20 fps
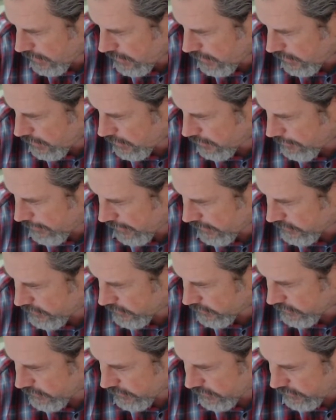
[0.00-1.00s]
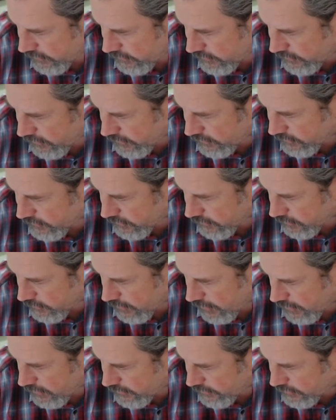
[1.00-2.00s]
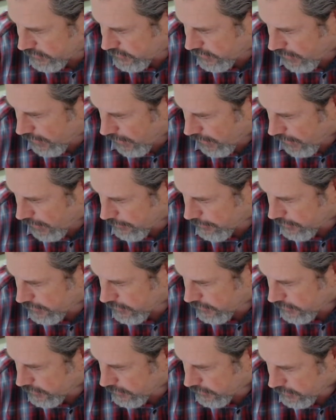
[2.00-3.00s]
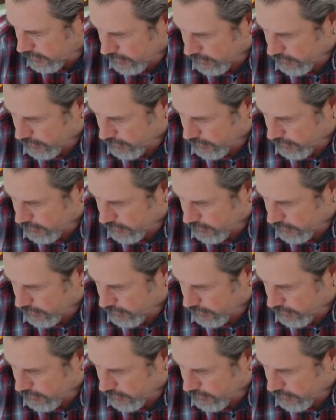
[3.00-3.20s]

Capacitor 66 is located at the top near